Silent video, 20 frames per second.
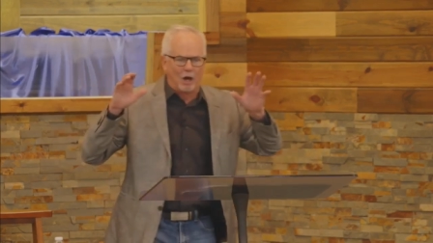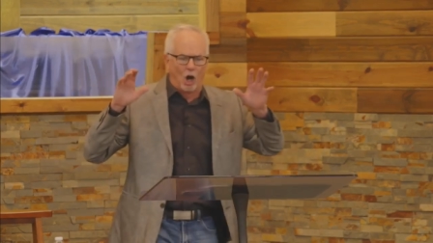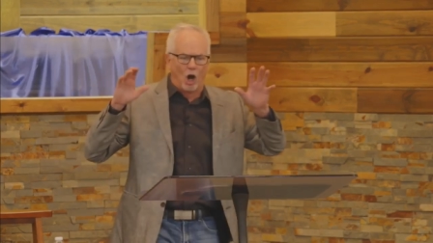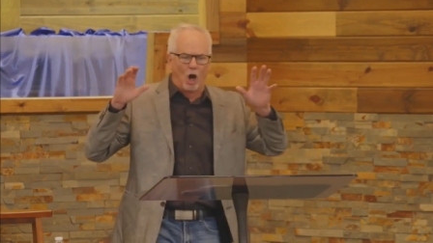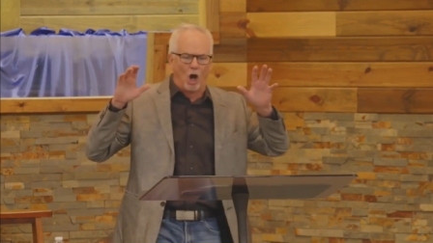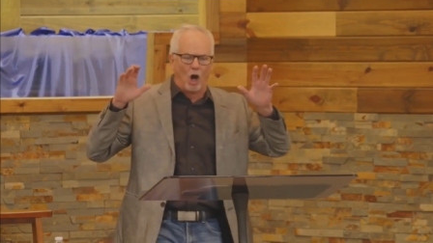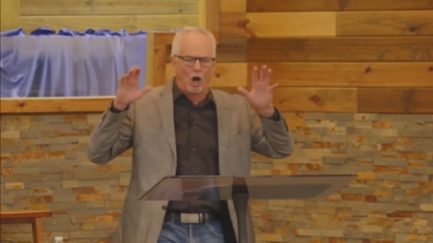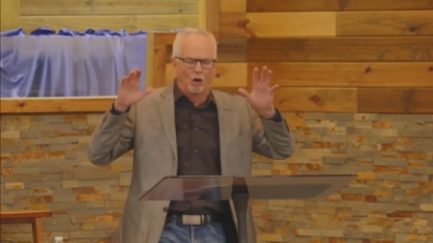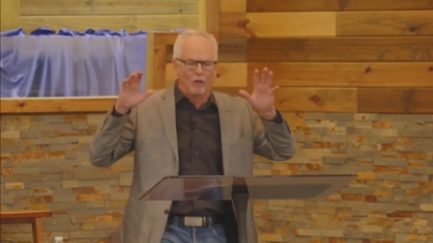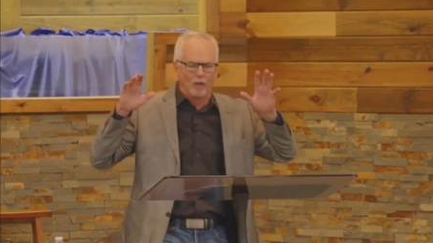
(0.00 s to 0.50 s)

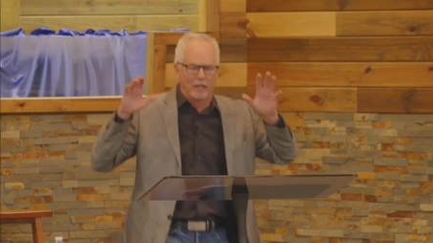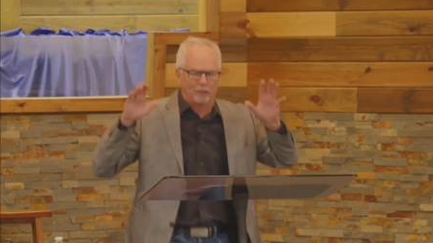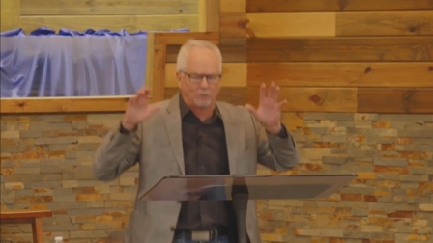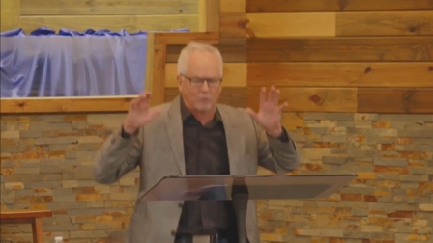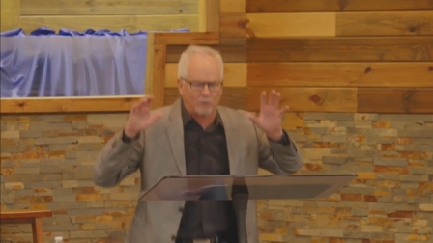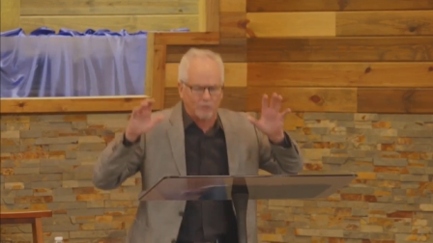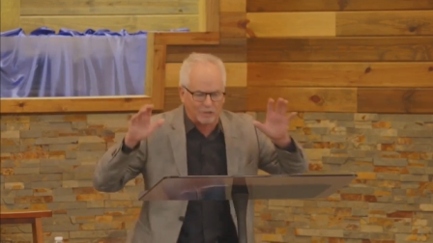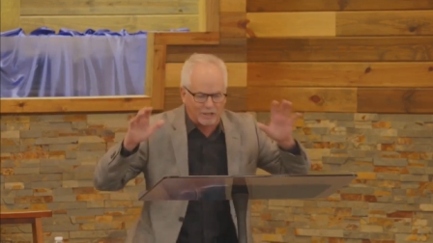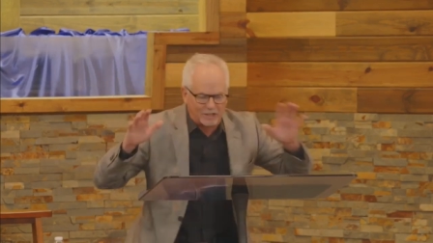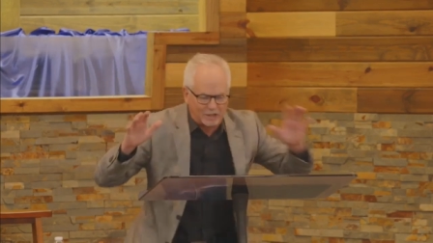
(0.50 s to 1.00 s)
all this
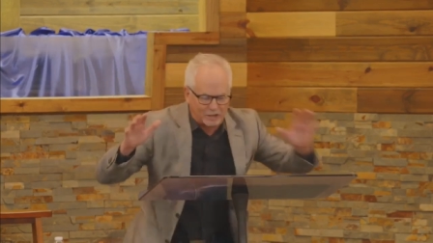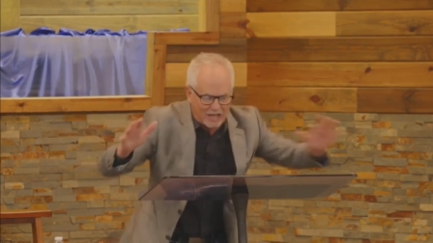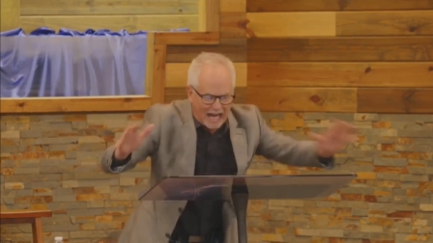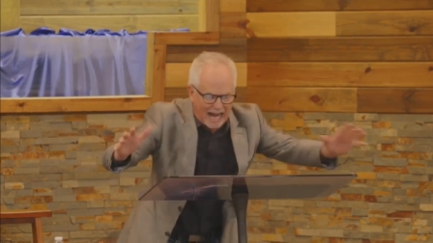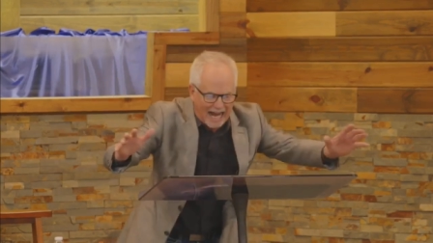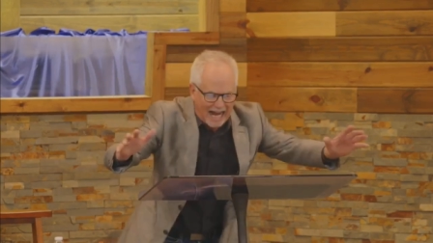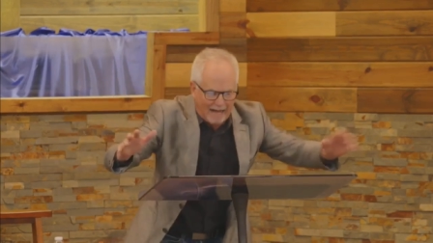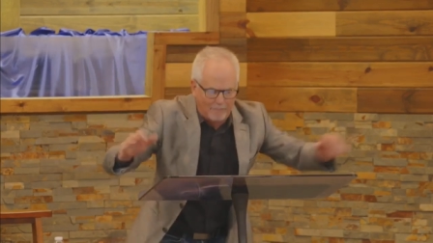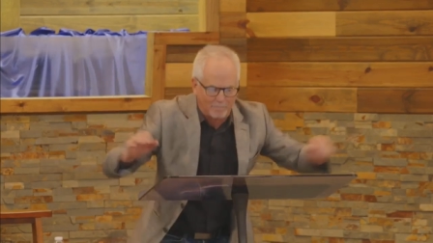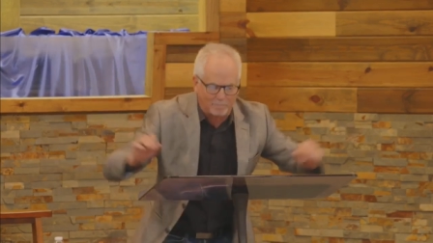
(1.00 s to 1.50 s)
was a
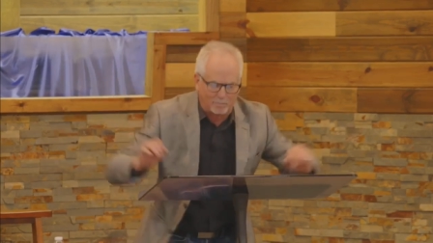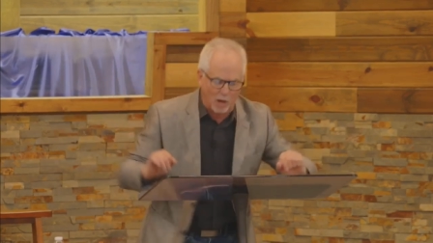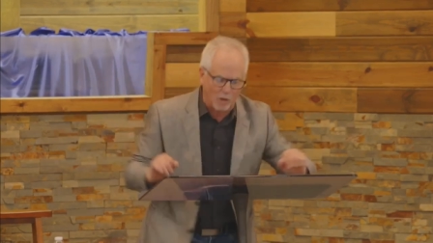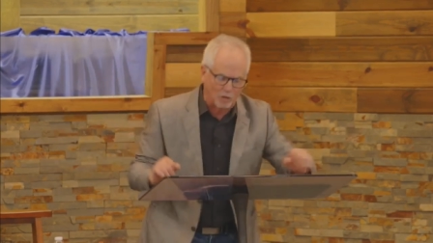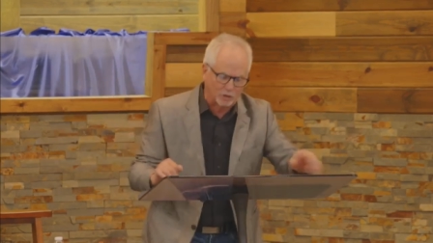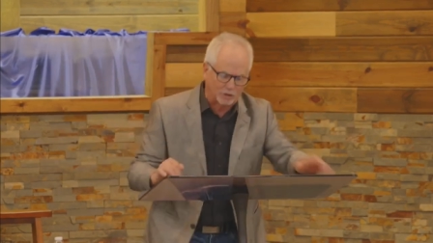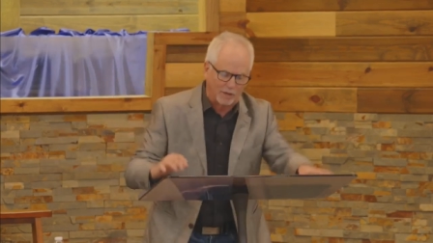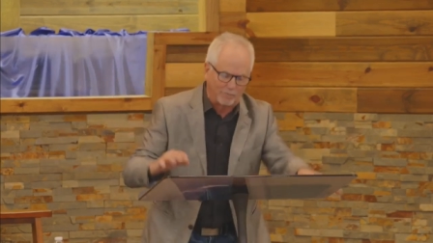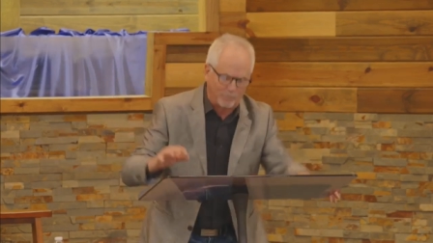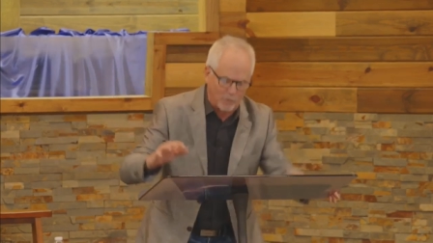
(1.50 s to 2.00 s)

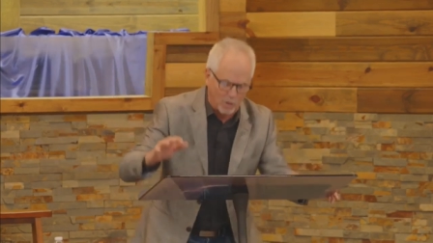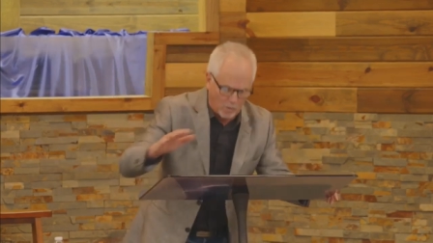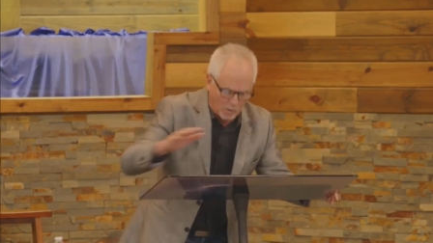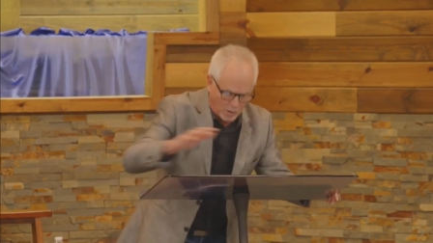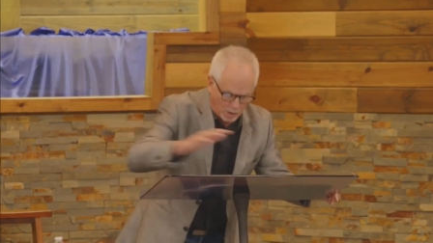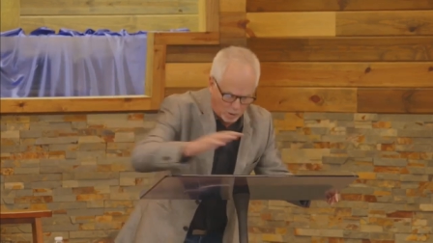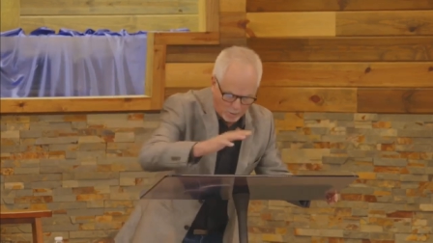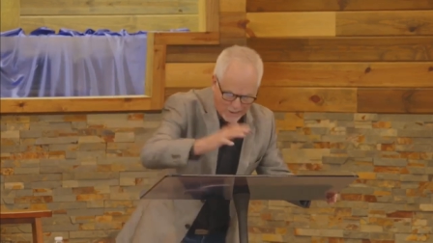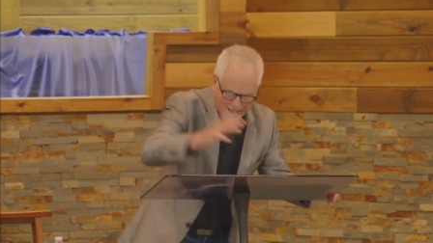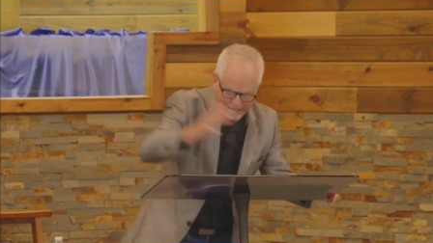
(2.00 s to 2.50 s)
signpost. If you were
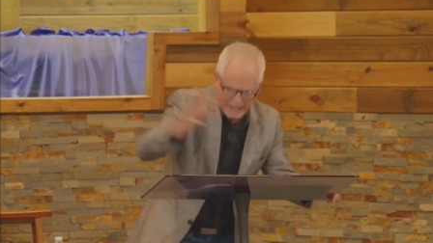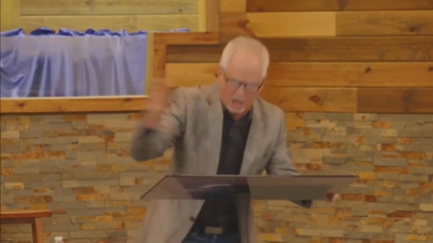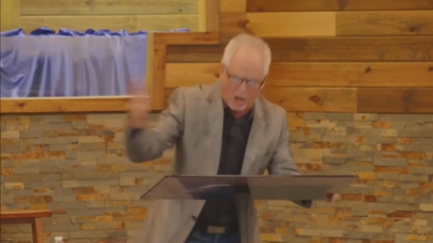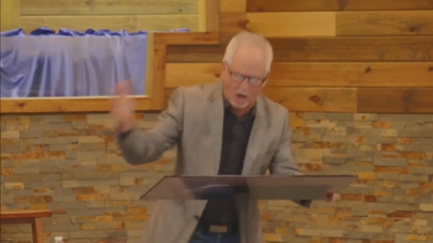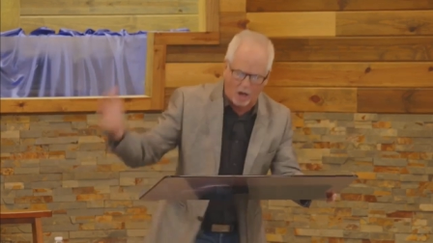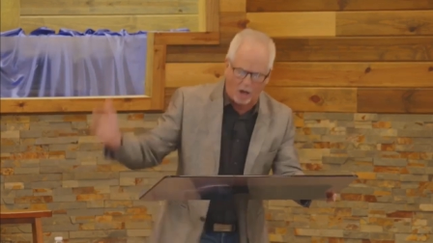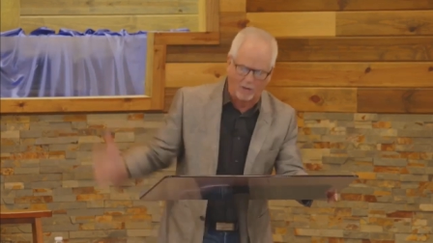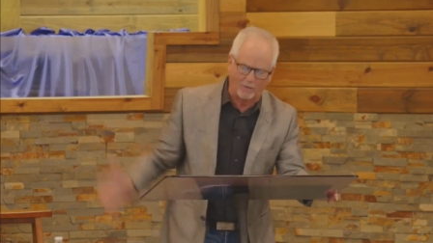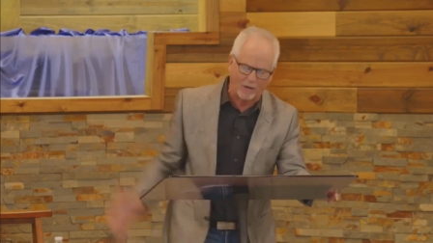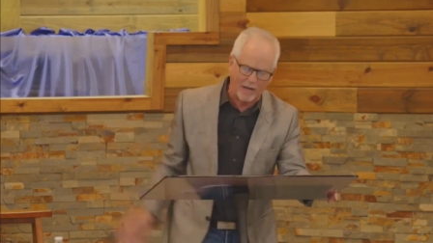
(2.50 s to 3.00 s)
to read
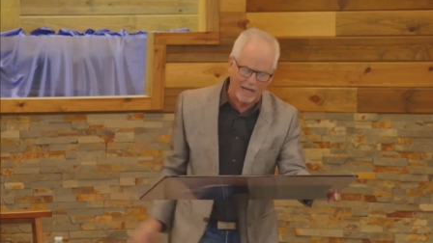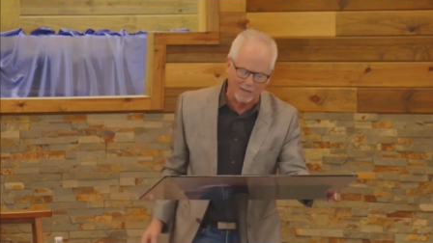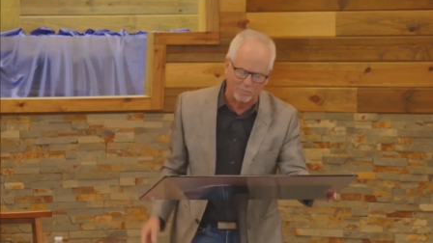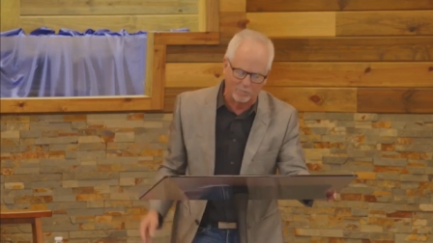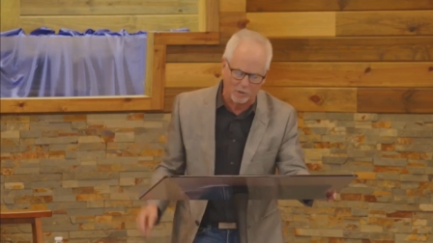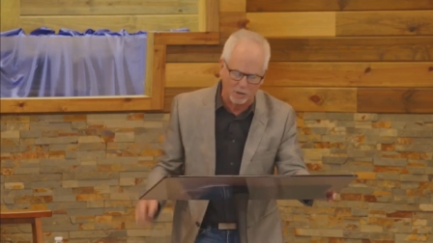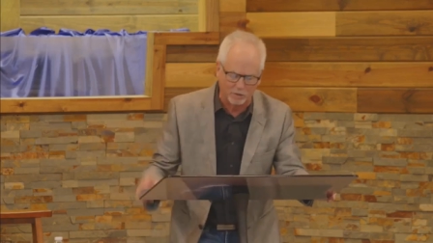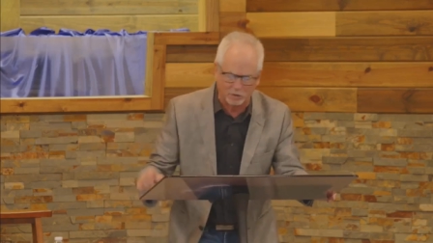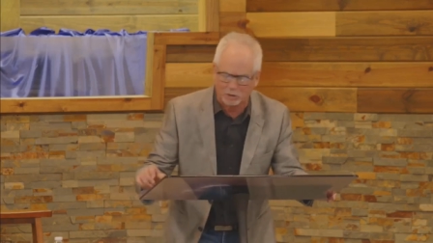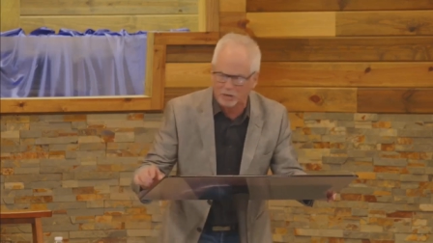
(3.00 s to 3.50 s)
all of
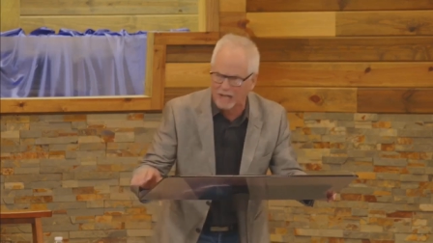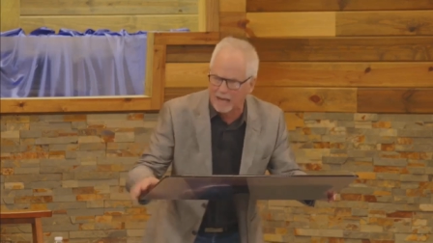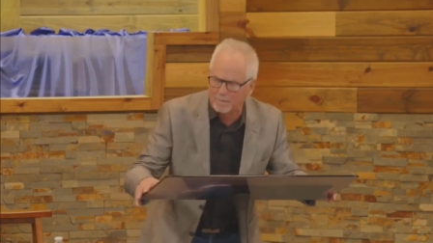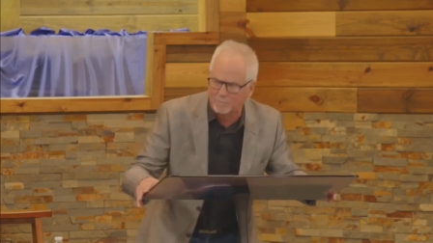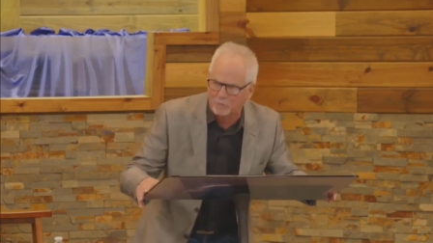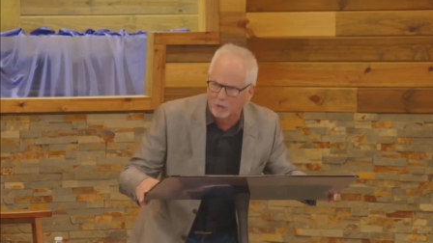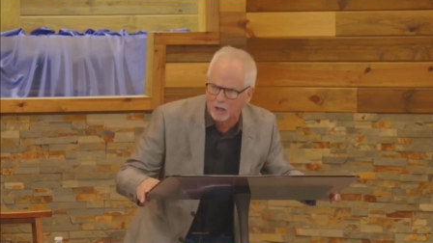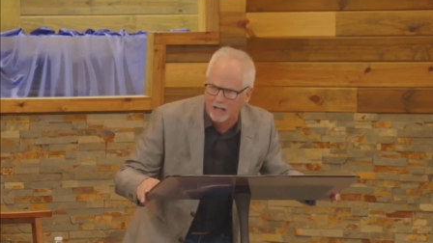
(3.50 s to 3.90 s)
Hebrews chapter